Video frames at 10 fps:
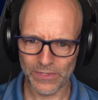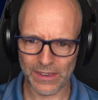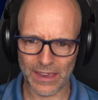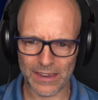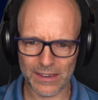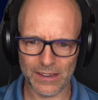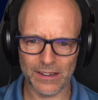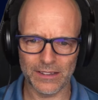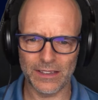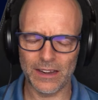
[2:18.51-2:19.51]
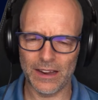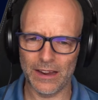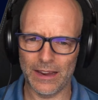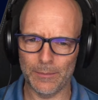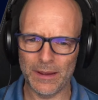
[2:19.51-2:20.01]
Cake did an
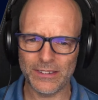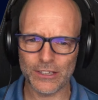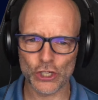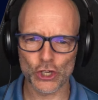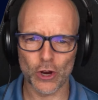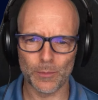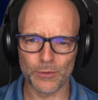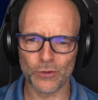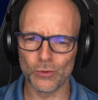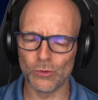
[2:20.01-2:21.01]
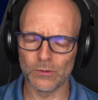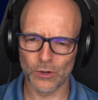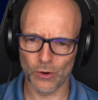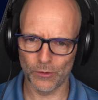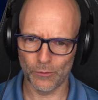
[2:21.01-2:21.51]
amazing job to
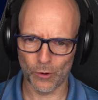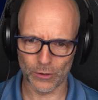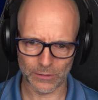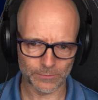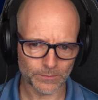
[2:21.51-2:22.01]
convert